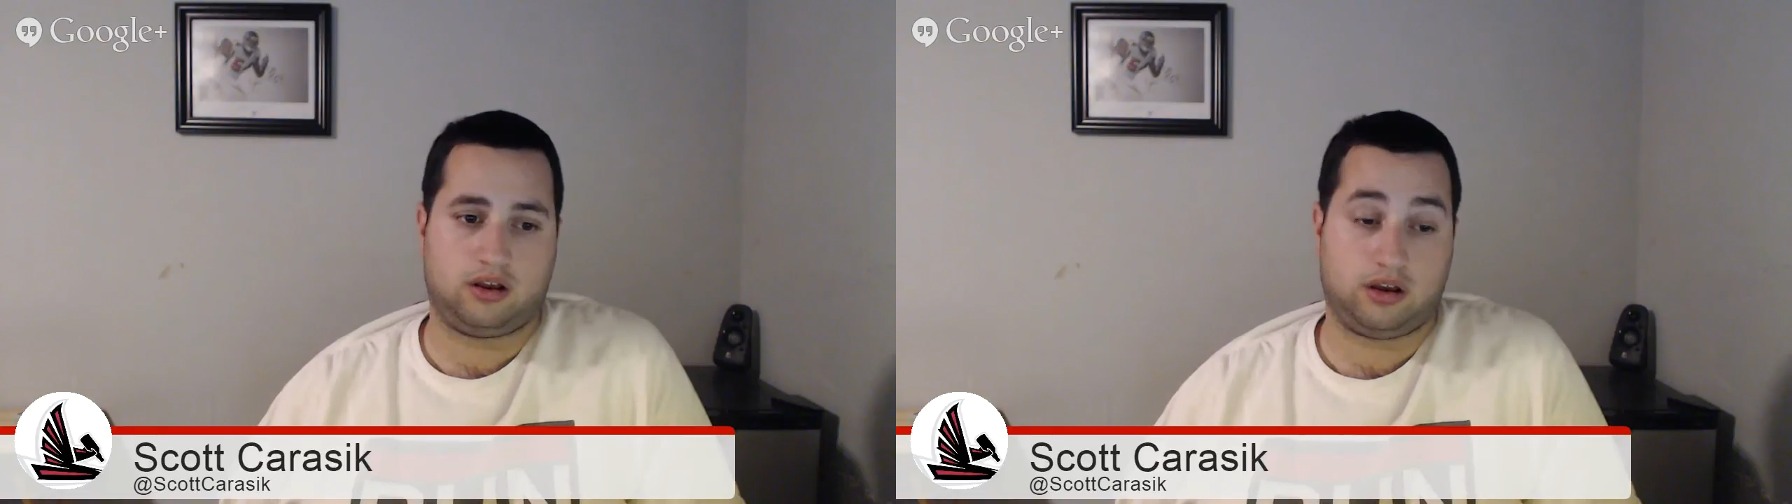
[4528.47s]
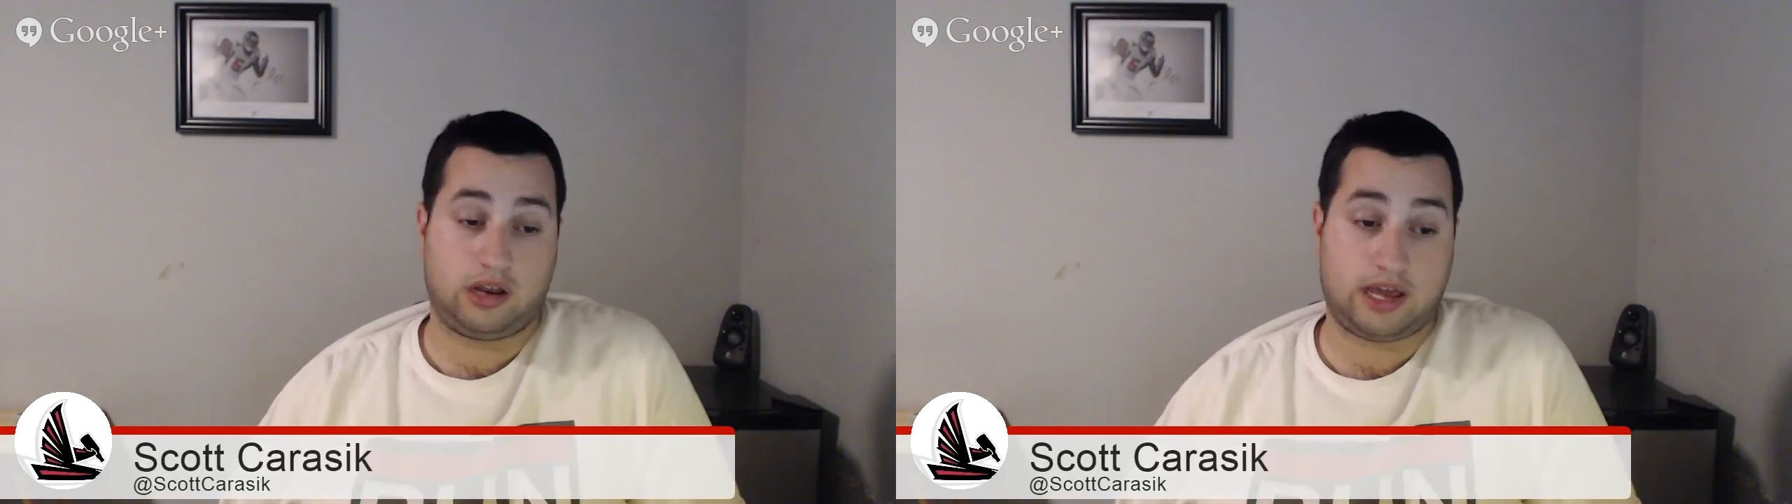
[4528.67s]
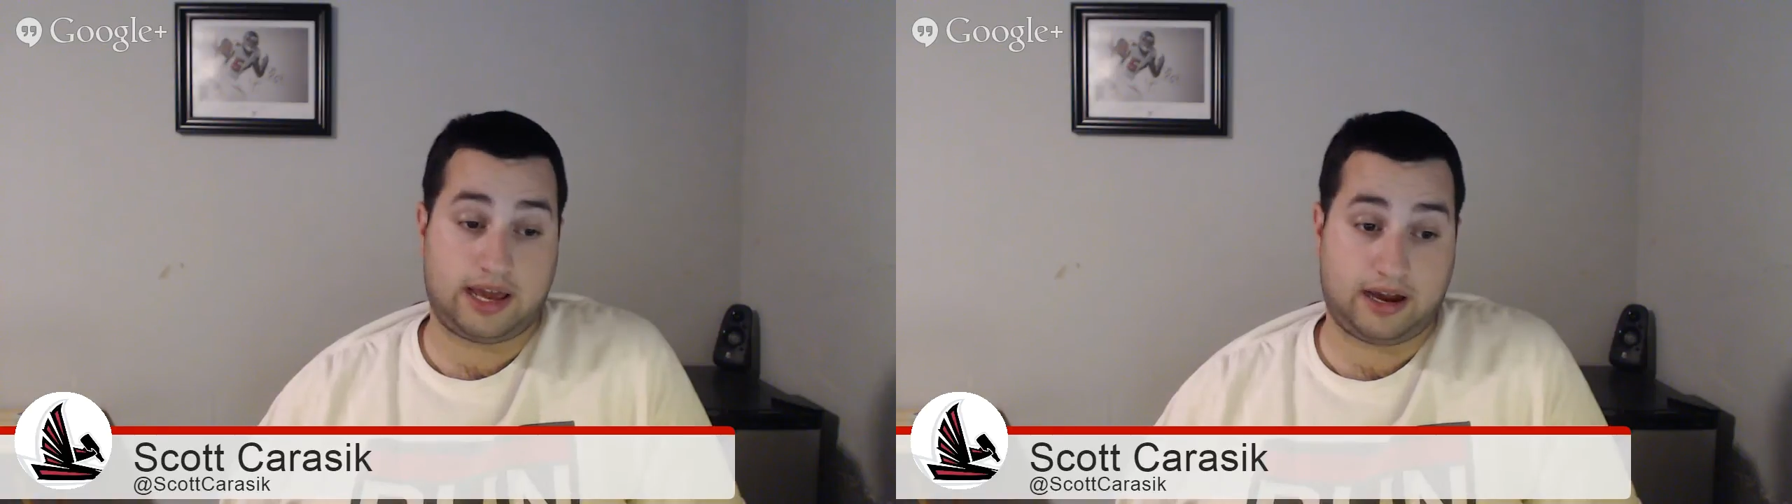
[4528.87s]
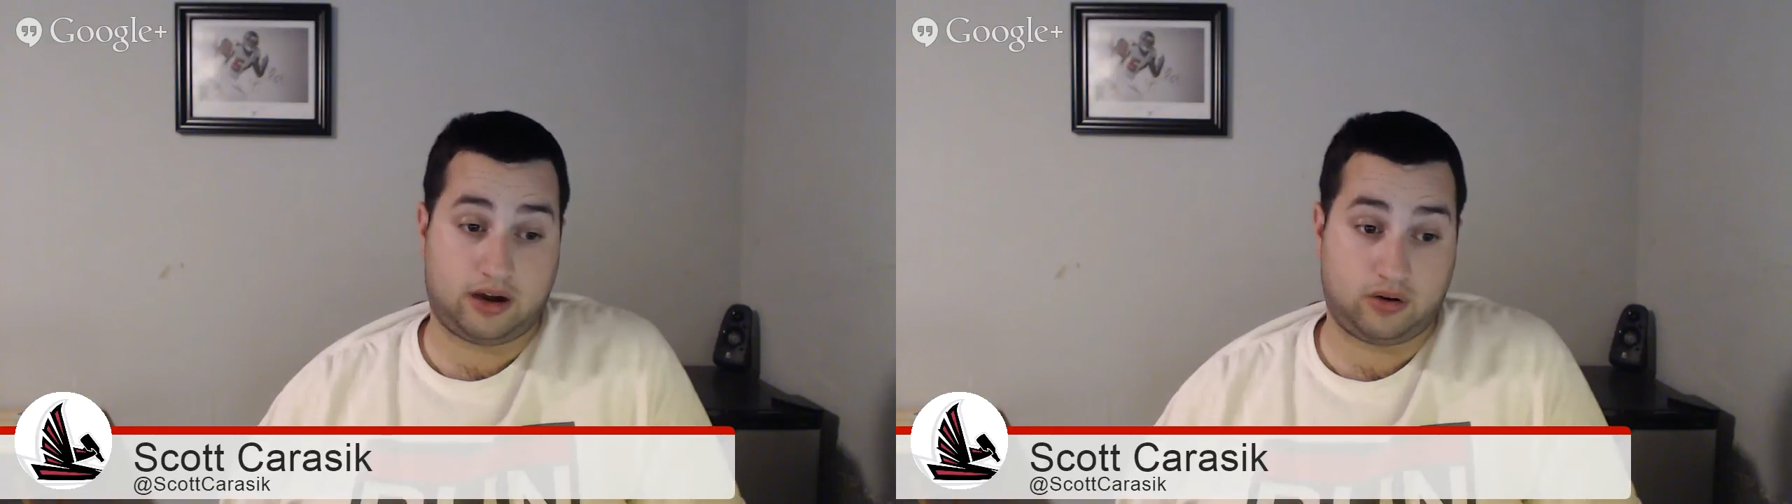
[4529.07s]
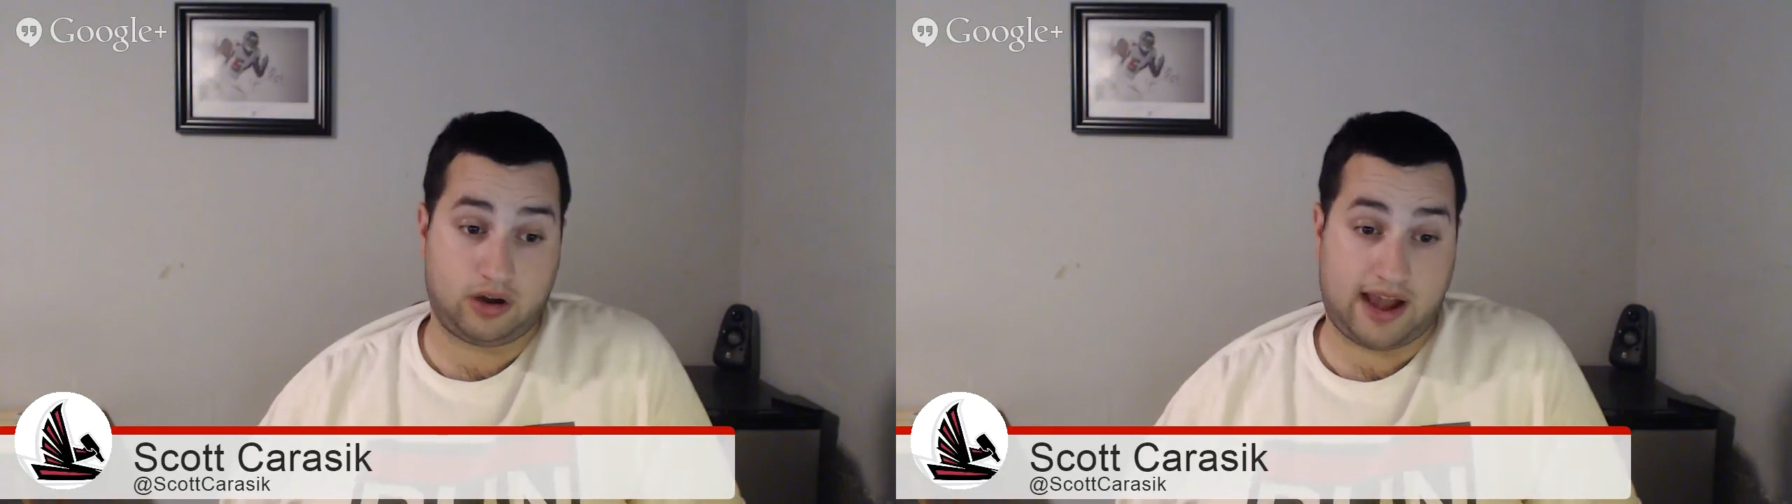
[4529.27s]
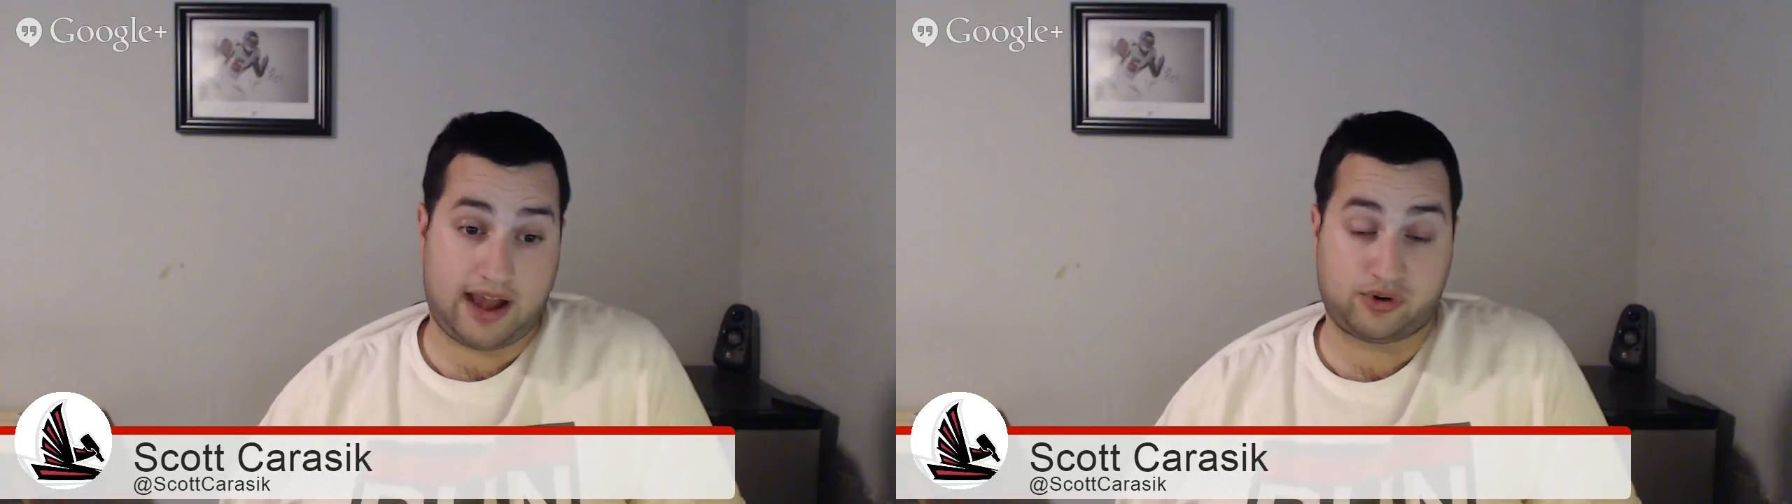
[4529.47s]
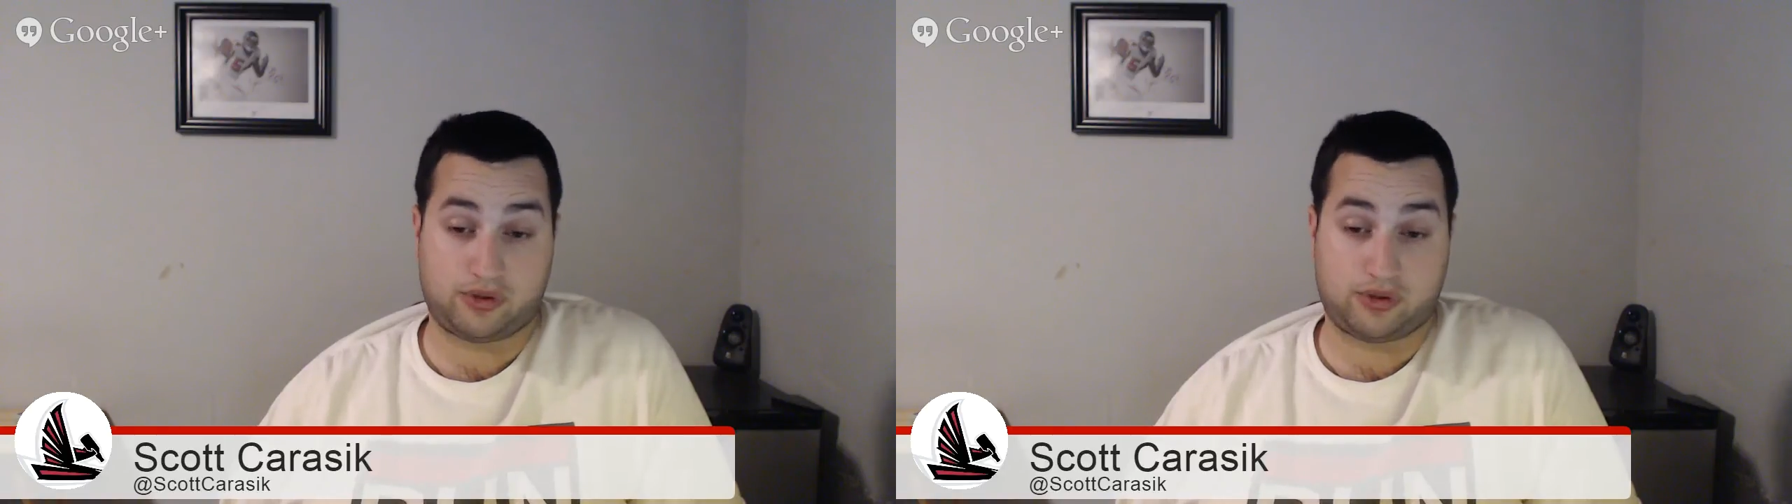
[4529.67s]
Now, after